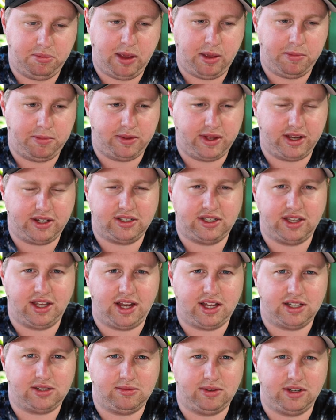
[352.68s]
of people actually
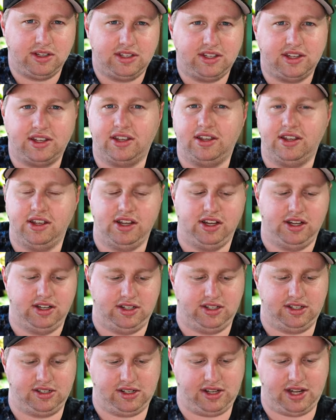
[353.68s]
asked me to
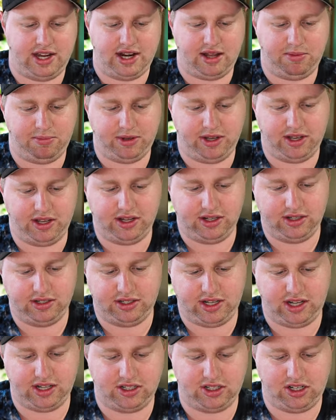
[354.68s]
design up a
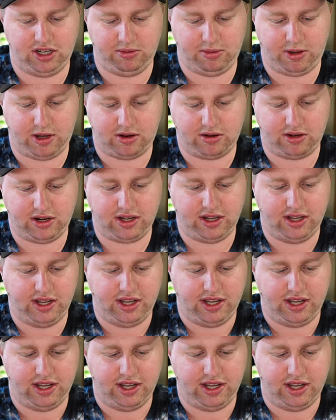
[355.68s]
test tube holder.